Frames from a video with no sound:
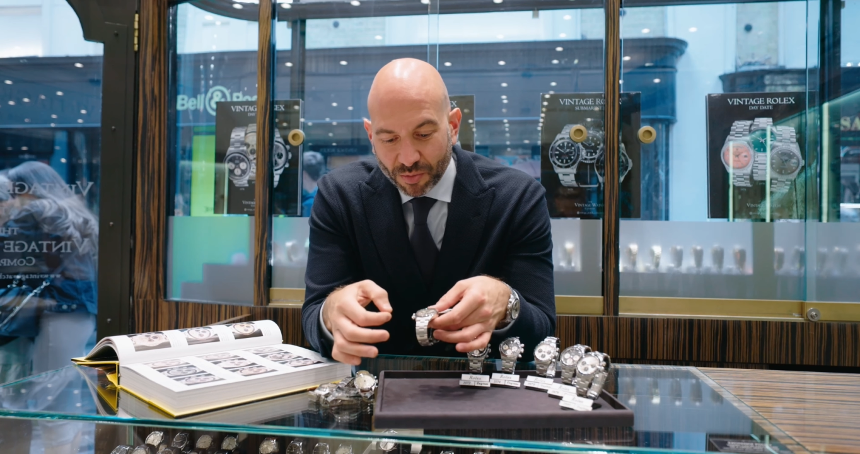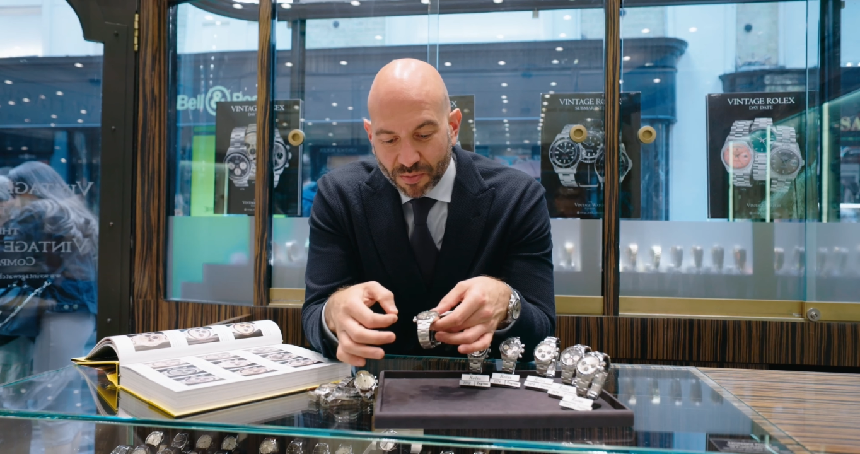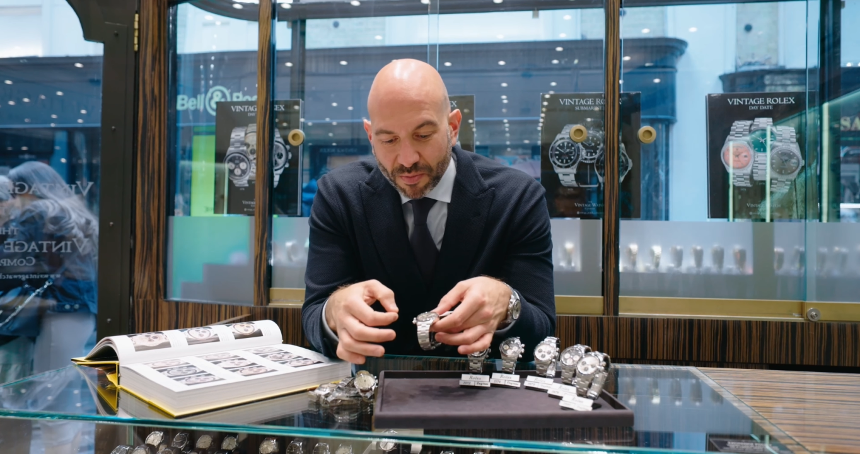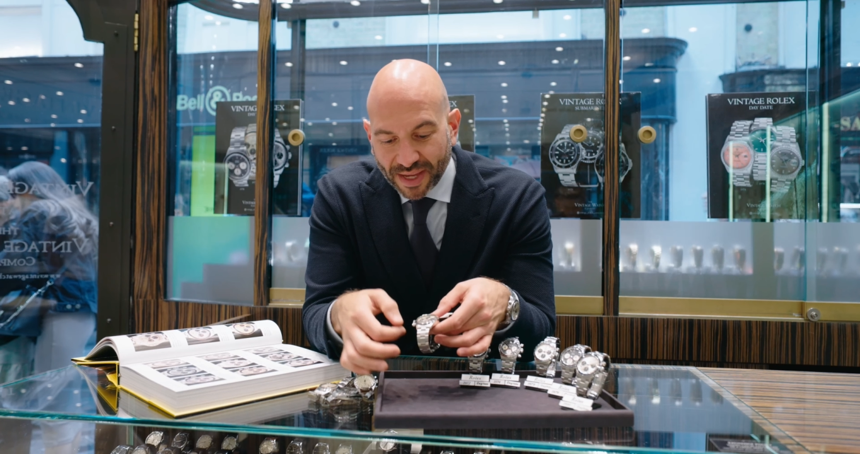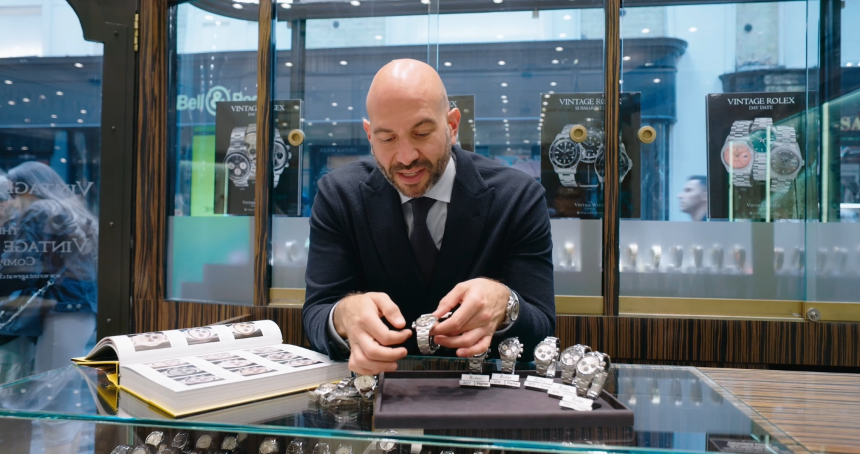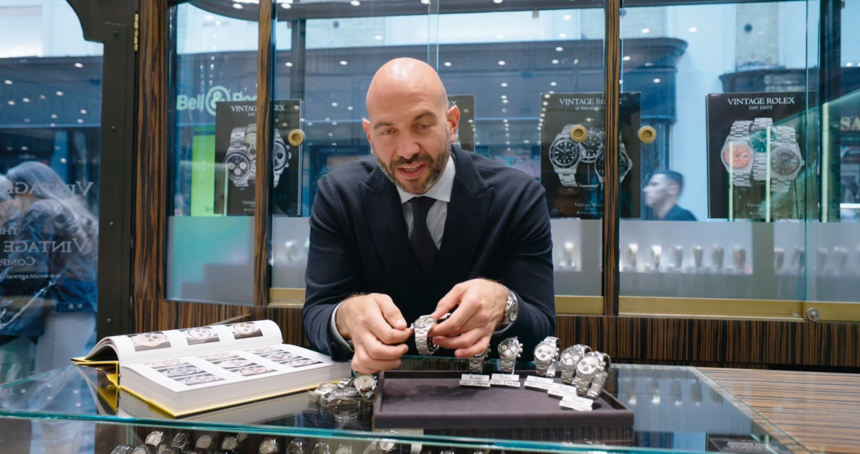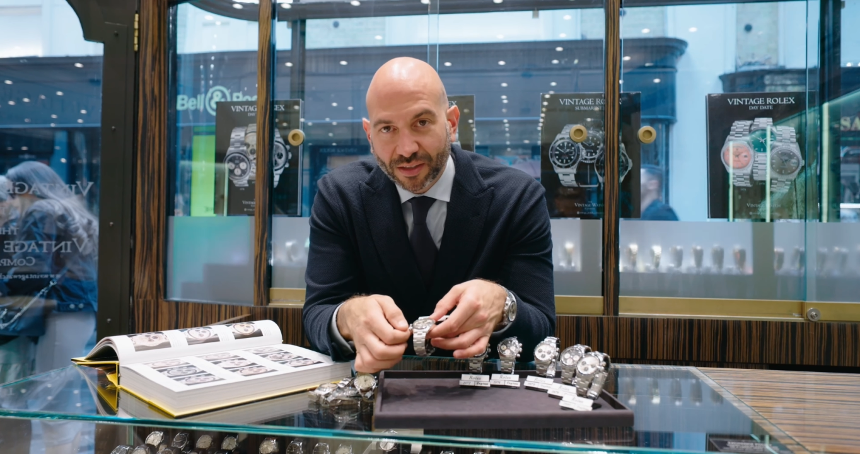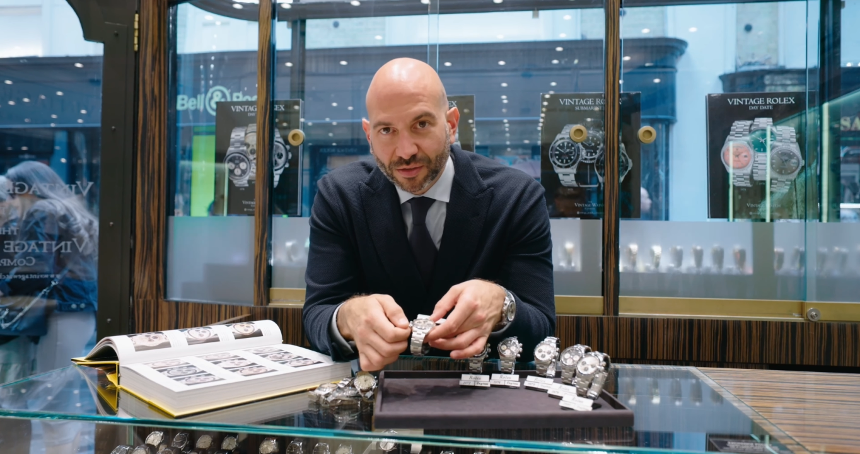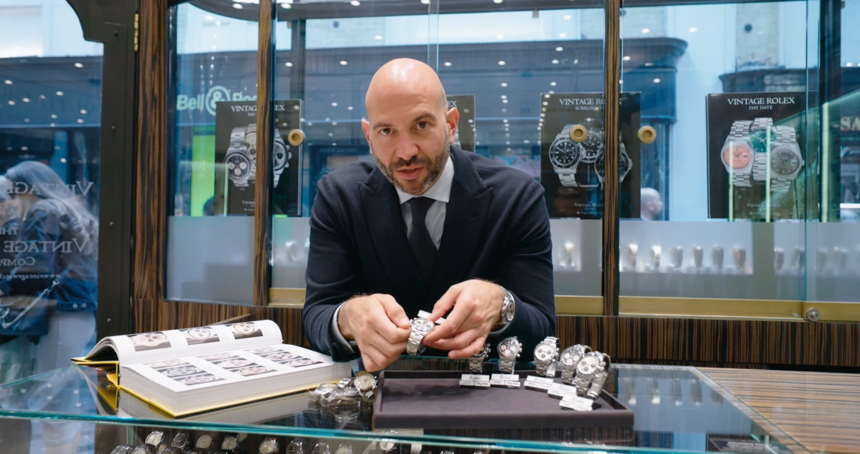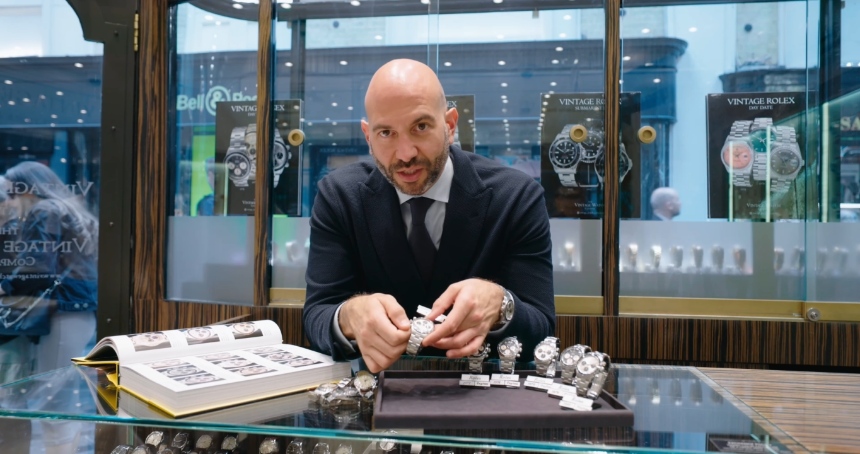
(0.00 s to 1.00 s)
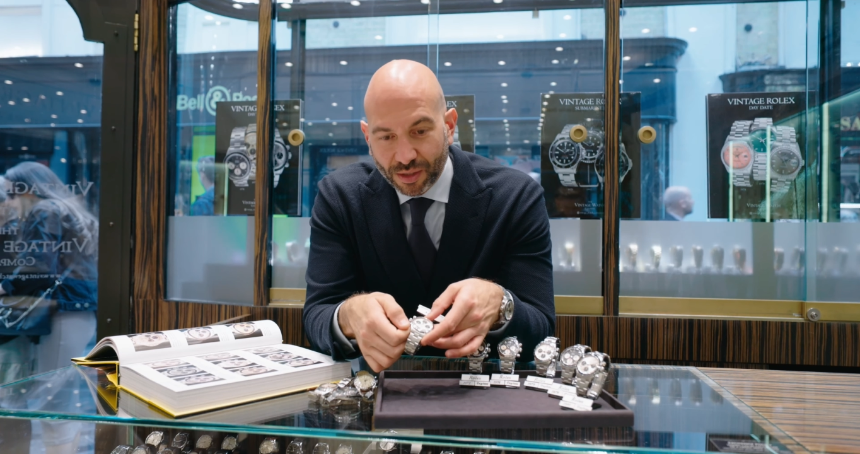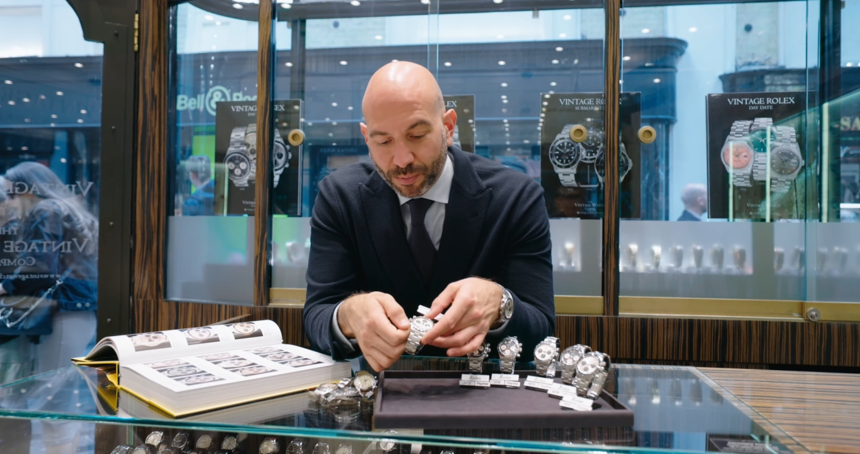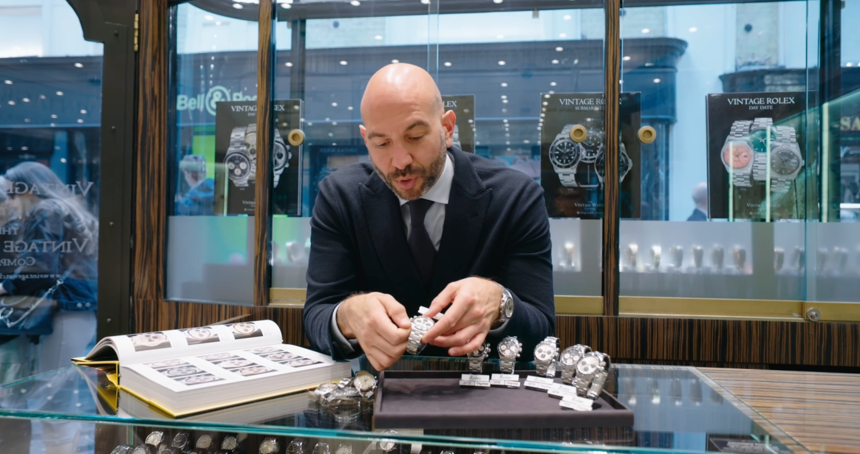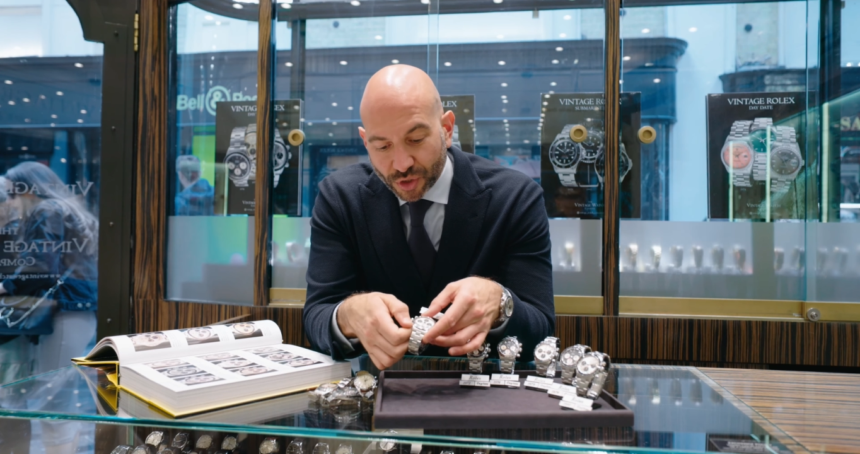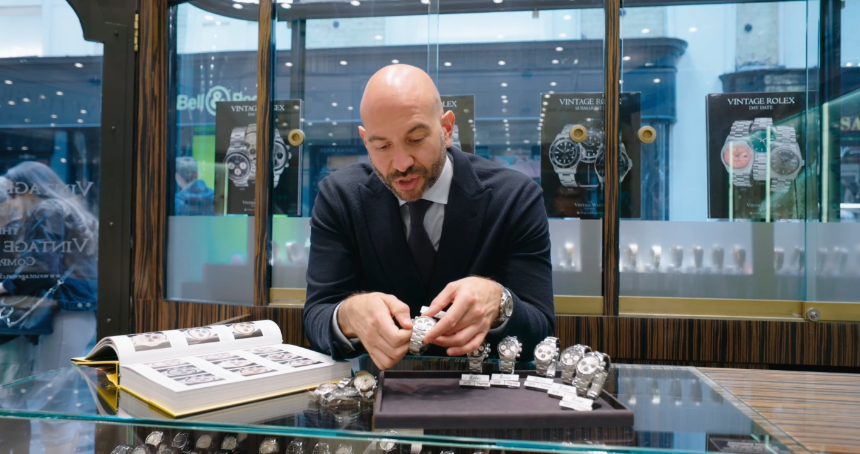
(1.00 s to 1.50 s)
making the
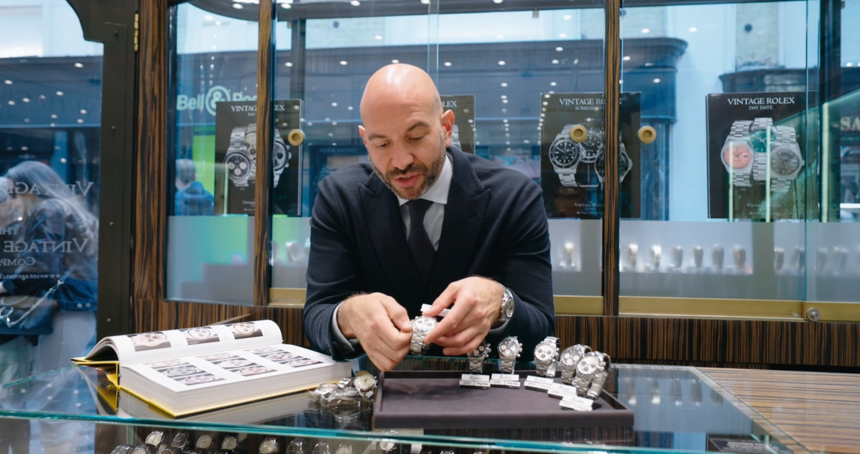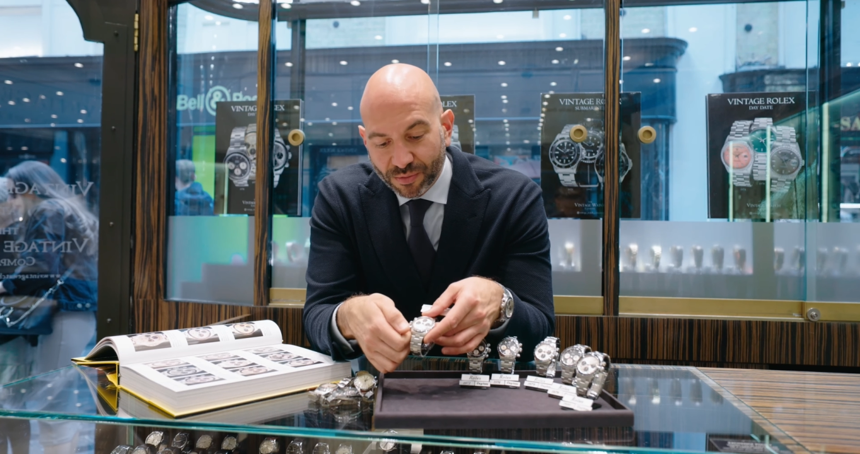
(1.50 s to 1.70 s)
pushers